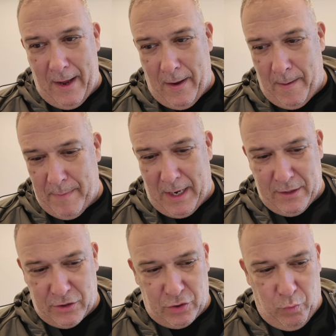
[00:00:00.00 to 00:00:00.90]
and
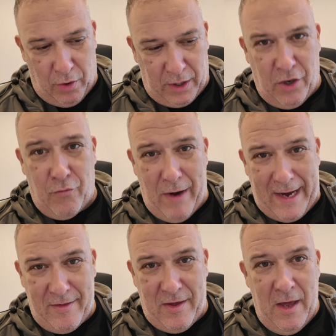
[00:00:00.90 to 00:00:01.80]
I just want to
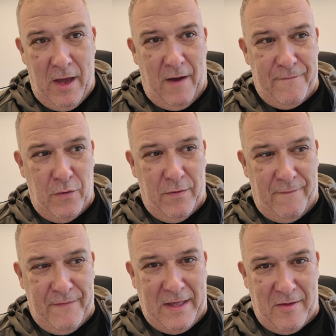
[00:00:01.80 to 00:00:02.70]
correct a few of
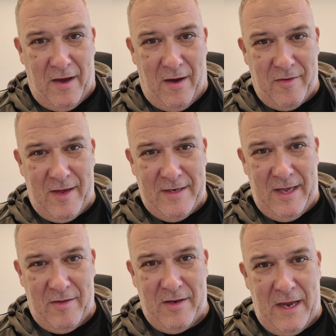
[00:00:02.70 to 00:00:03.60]
the things that I said
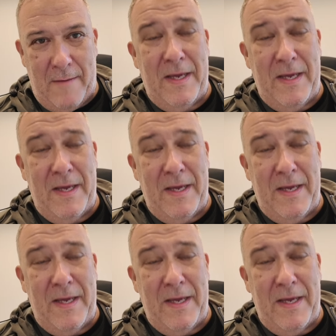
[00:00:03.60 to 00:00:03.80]
yesterday,